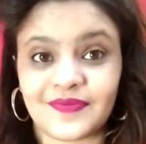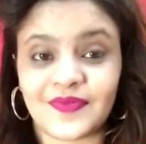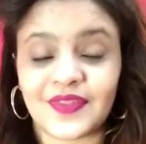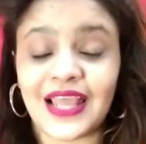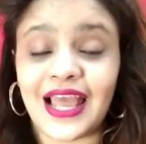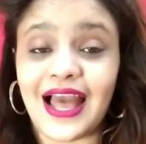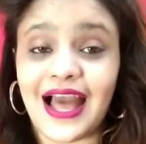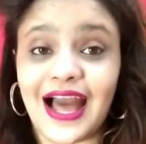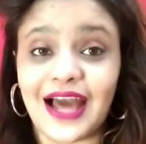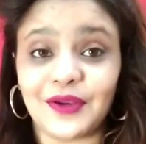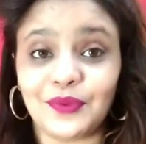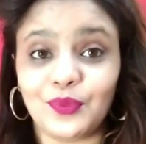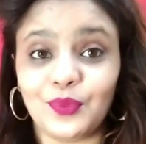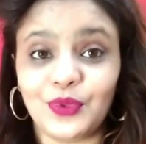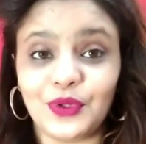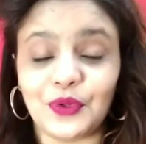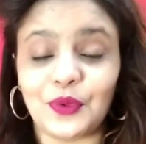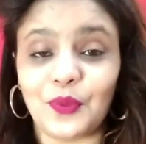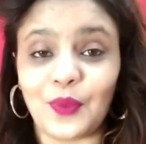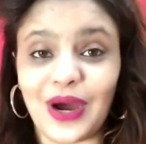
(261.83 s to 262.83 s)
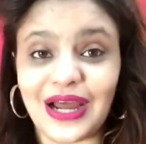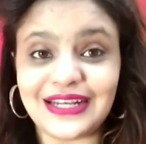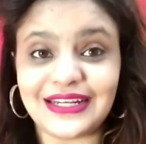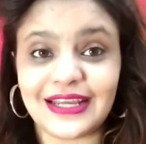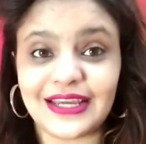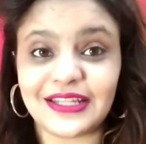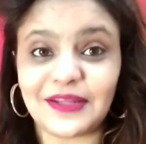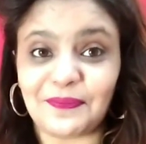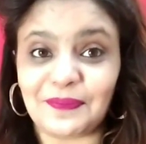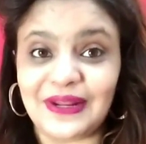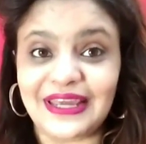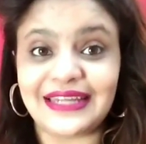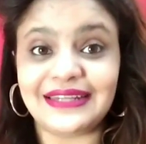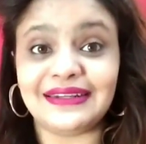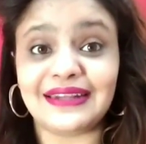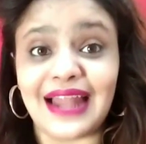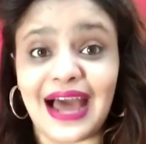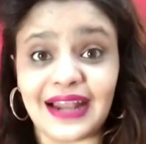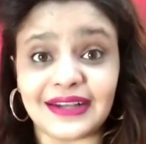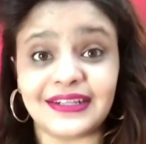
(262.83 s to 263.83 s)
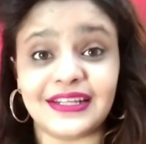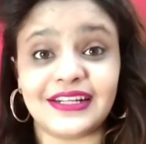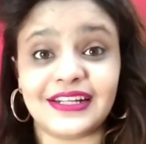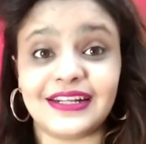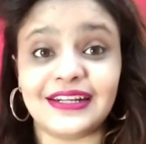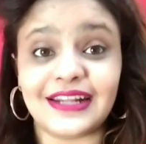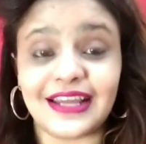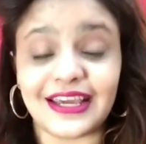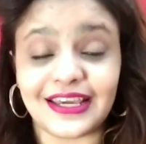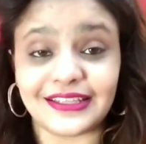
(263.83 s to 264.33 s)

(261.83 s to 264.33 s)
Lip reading: But, and you know, one day the plane landed in